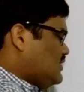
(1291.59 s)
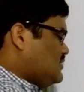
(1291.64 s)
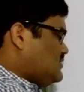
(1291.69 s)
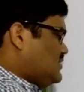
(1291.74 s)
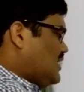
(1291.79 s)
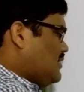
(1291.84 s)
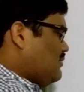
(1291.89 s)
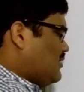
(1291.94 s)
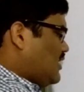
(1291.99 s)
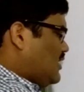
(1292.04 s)

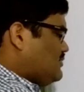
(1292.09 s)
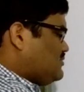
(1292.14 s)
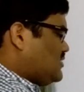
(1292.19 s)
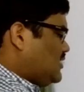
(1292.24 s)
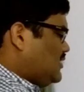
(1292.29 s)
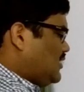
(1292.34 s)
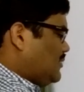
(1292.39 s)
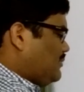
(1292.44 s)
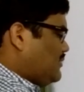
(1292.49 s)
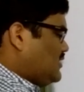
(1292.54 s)
Same
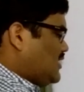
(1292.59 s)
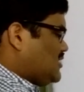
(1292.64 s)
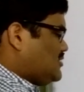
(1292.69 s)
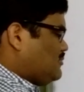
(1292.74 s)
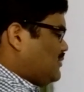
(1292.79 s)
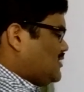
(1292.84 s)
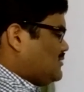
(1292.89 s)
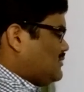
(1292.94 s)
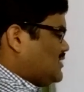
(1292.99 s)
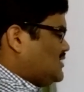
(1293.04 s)
concept, that means H
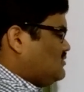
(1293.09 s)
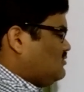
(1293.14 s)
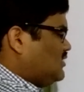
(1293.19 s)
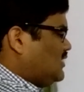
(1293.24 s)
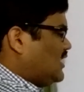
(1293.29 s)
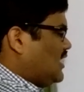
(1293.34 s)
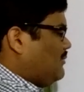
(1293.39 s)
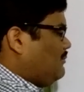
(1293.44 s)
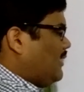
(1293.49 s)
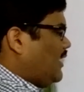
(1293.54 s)
plus
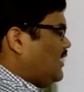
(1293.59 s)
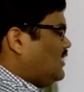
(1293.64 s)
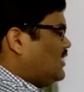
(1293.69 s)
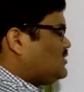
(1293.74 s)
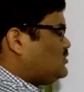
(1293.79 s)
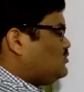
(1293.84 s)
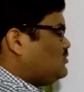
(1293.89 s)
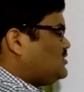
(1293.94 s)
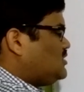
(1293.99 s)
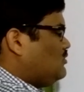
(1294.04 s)
HCO3 combined,
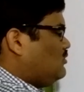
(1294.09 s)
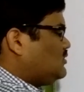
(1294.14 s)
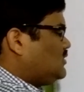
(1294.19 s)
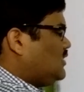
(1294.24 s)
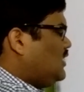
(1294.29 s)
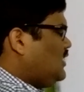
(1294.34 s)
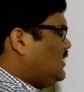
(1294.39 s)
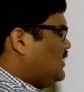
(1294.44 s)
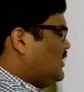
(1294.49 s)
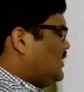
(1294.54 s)

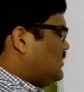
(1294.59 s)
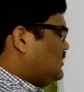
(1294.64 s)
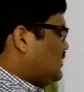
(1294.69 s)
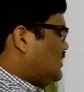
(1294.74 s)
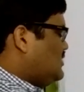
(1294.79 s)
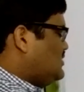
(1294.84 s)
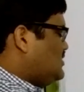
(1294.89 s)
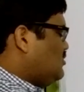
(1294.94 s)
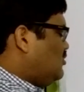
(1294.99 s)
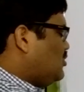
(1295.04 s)
H2CO3,
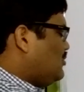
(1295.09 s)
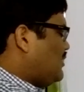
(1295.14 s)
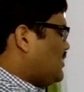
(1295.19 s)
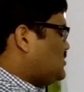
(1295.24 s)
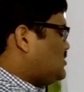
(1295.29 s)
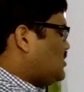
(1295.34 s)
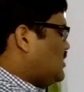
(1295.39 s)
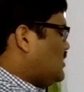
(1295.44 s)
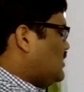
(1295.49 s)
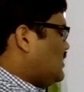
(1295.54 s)
then CO2
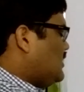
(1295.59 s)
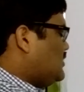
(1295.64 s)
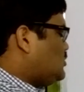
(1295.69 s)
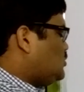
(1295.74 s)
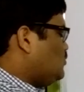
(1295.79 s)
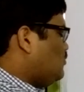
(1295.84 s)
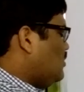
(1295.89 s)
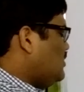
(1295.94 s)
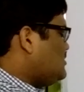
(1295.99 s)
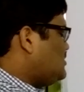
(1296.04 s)
plus
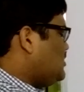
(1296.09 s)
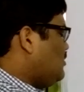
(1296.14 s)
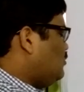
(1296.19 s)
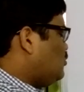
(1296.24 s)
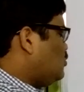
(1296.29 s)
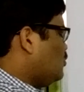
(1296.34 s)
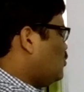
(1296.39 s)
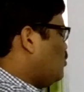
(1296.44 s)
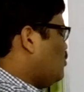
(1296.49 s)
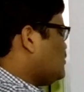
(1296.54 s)
H2O,
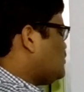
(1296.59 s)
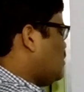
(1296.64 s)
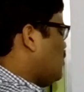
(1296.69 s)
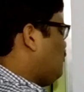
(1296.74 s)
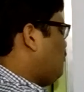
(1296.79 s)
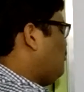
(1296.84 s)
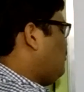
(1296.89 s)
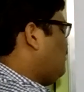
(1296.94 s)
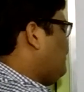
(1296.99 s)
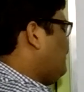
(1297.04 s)
CO2 goes
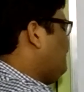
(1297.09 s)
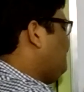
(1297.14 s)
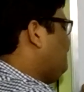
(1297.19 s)
off